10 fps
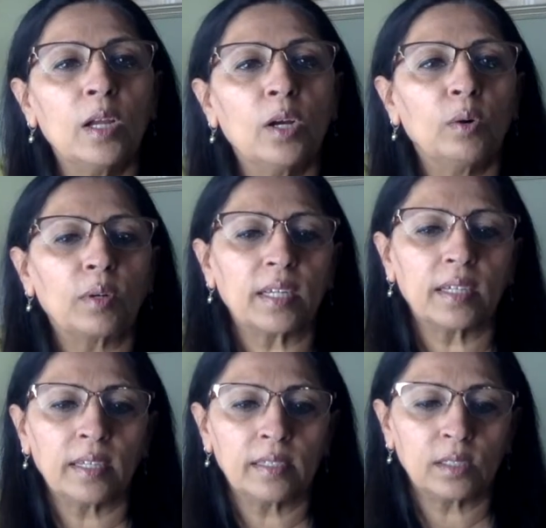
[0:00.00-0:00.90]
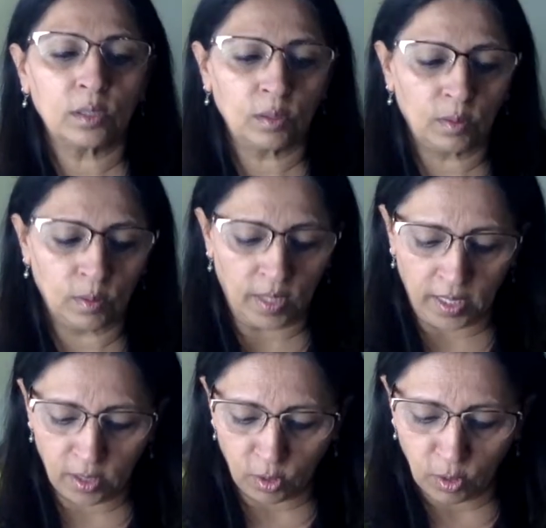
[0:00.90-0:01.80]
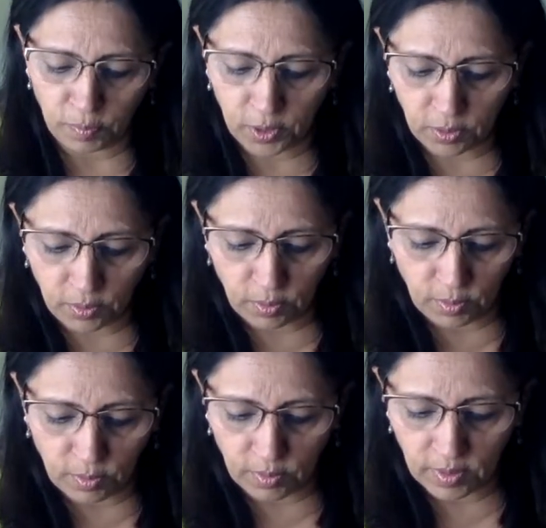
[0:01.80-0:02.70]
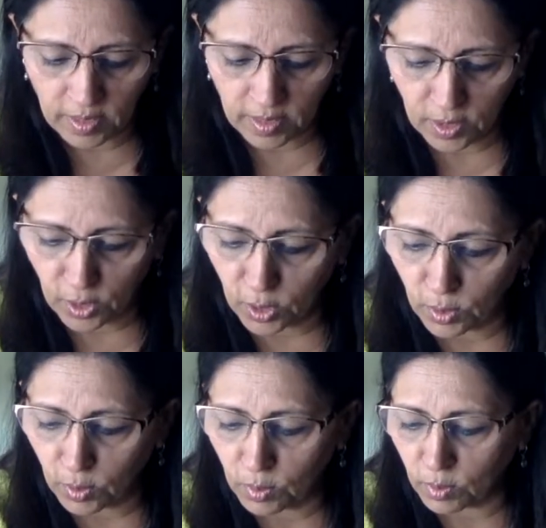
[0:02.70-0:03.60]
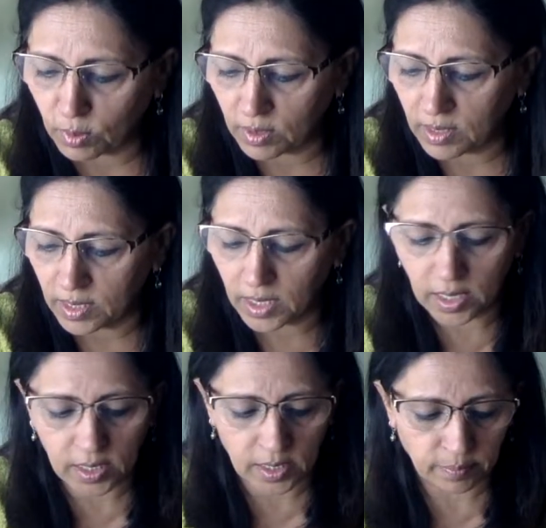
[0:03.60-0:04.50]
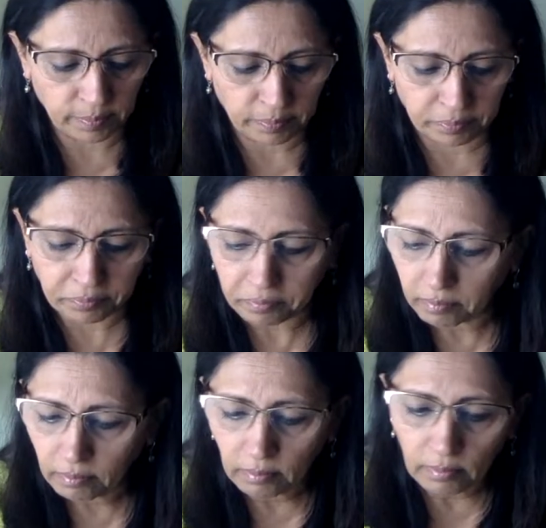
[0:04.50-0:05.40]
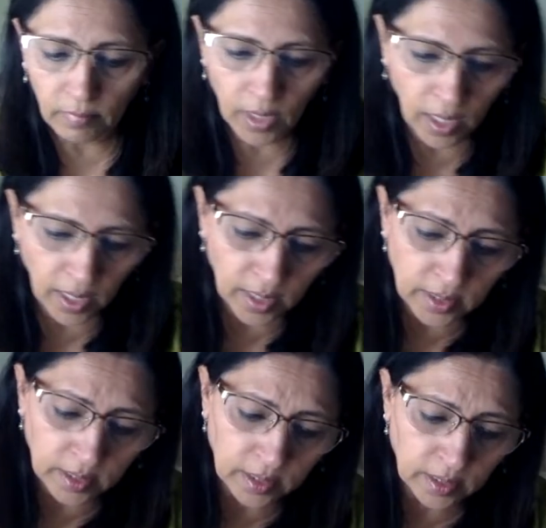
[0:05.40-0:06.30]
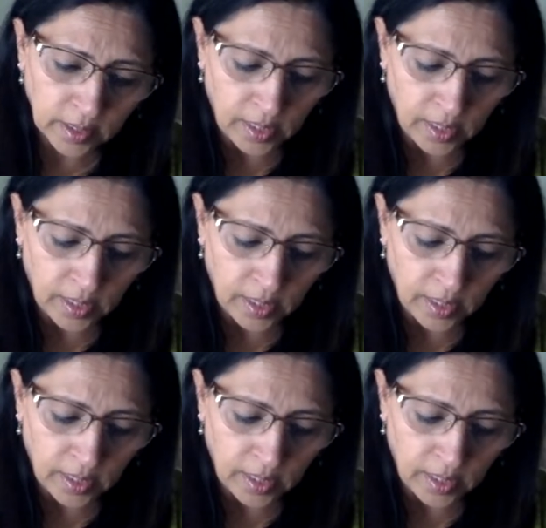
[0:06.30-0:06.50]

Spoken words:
Okay, guys, so I hope you know these, and